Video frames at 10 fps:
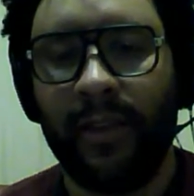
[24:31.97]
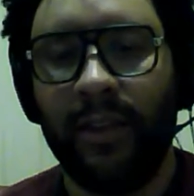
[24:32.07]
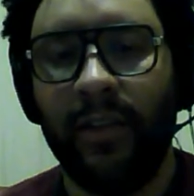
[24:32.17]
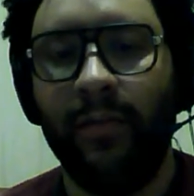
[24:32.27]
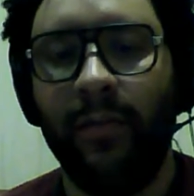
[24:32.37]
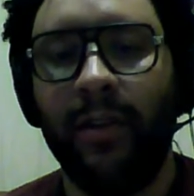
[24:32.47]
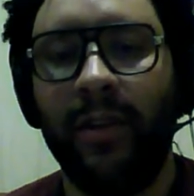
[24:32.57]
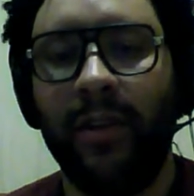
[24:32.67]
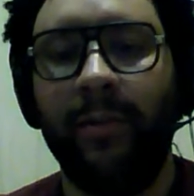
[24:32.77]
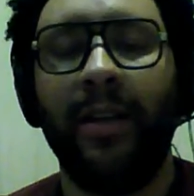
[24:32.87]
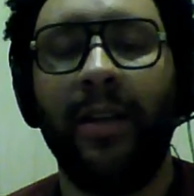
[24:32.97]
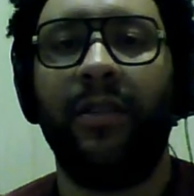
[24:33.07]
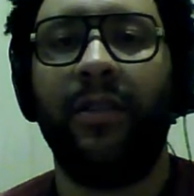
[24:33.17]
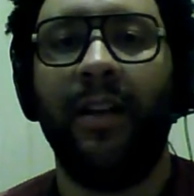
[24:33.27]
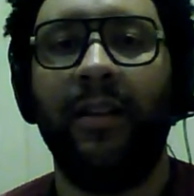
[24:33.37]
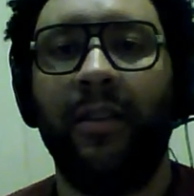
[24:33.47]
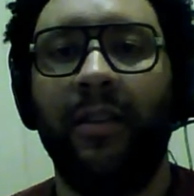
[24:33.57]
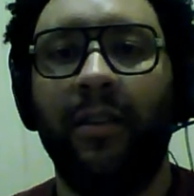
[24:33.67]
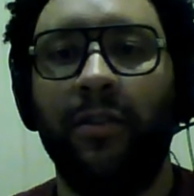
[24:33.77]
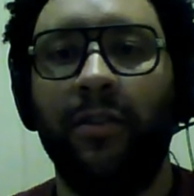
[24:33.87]
You want to make sure that
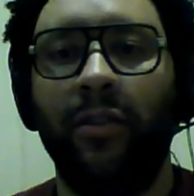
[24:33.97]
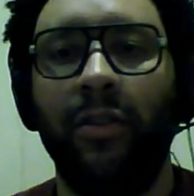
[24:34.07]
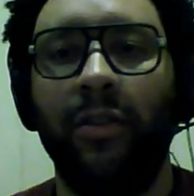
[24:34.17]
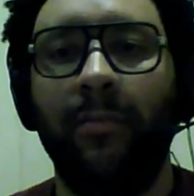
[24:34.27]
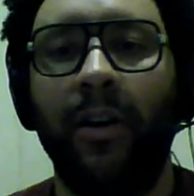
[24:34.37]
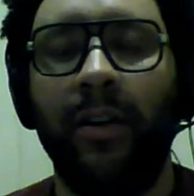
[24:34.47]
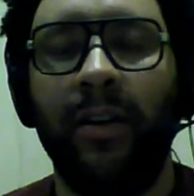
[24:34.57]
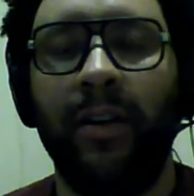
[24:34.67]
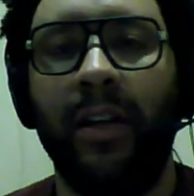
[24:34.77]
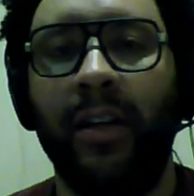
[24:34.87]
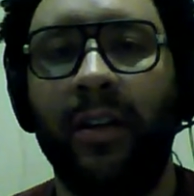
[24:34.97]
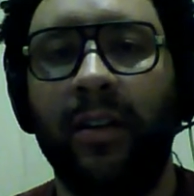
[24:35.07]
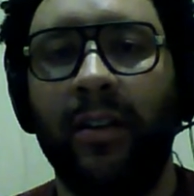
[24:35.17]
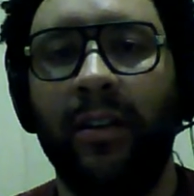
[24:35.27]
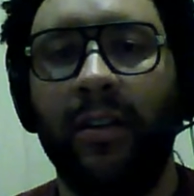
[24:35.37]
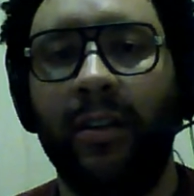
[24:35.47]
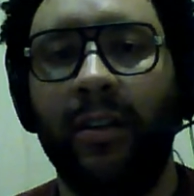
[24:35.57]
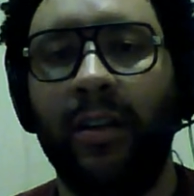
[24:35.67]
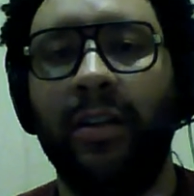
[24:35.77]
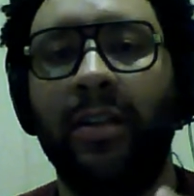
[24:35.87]
you're marketing
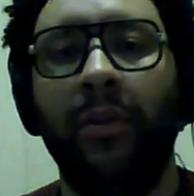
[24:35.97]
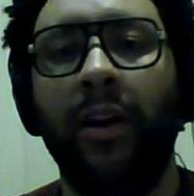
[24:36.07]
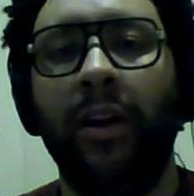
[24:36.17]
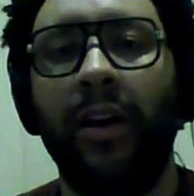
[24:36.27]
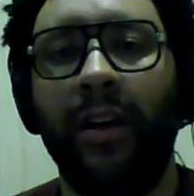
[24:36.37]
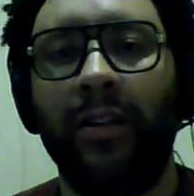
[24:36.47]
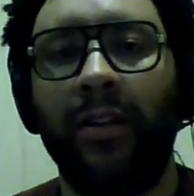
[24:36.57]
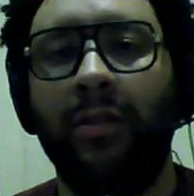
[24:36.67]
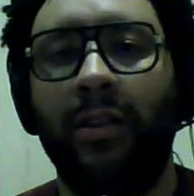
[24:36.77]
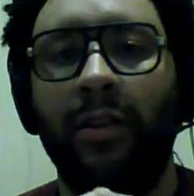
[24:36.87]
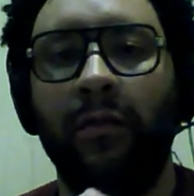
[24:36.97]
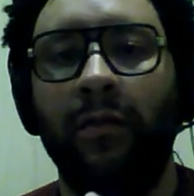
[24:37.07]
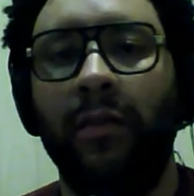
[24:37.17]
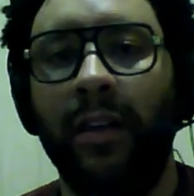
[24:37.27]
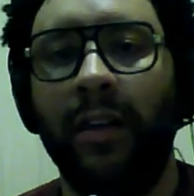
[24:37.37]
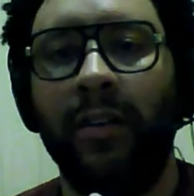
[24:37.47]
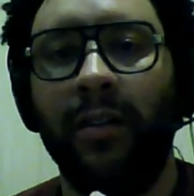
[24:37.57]
each product to the correct